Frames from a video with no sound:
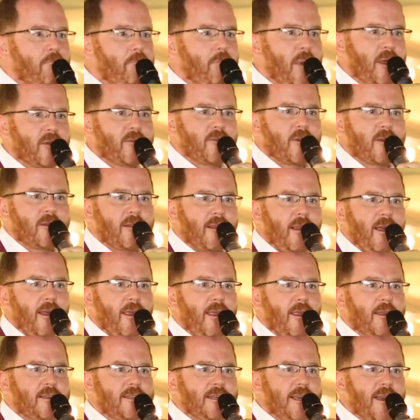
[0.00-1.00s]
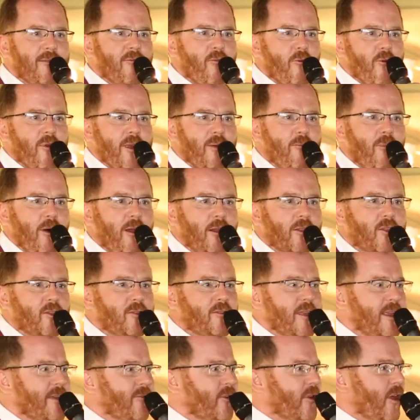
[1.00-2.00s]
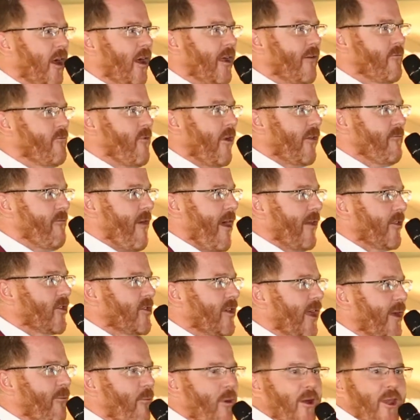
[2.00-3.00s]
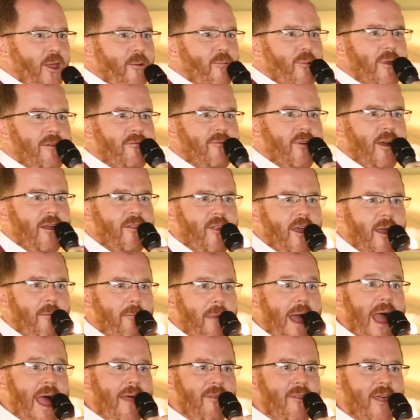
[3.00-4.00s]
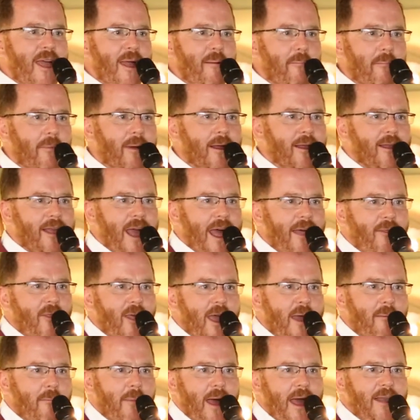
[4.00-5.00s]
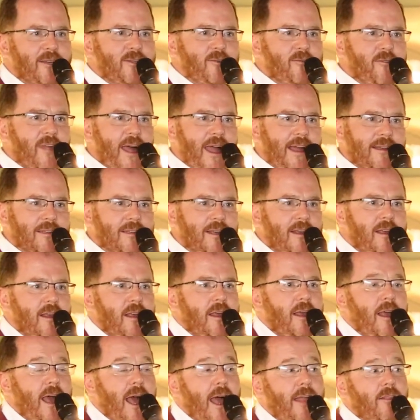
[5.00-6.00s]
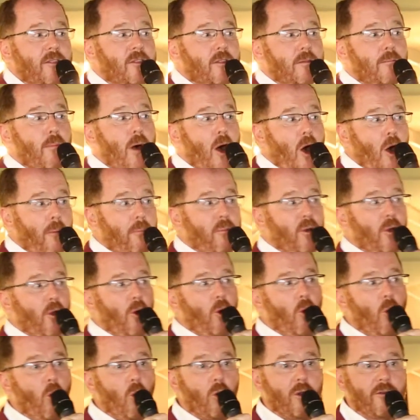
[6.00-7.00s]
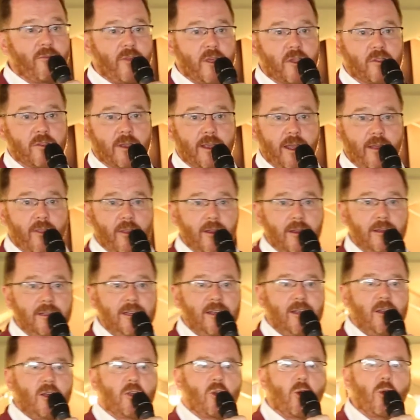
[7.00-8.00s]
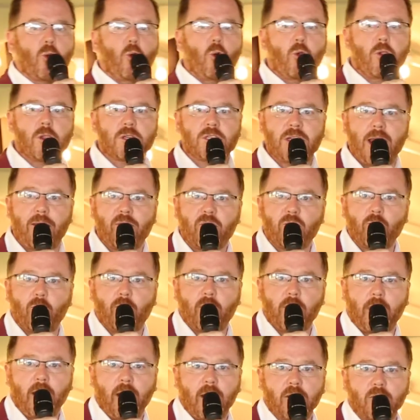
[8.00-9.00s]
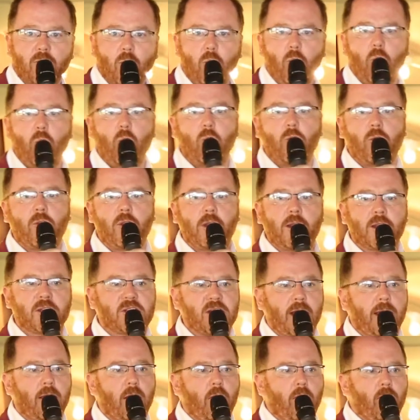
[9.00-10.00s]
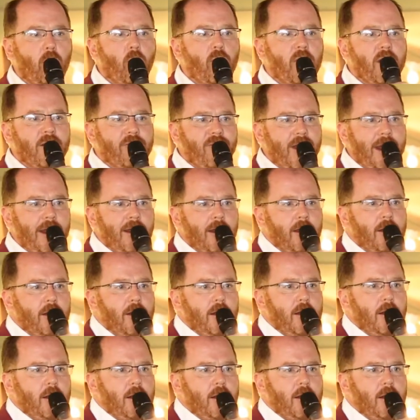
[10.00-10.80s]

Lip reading: business-like delivery, while Steve and I have run around saying, why don't we invite them, and them, and them, and do that? And Mark put all of this together, got all the tents organised, all the event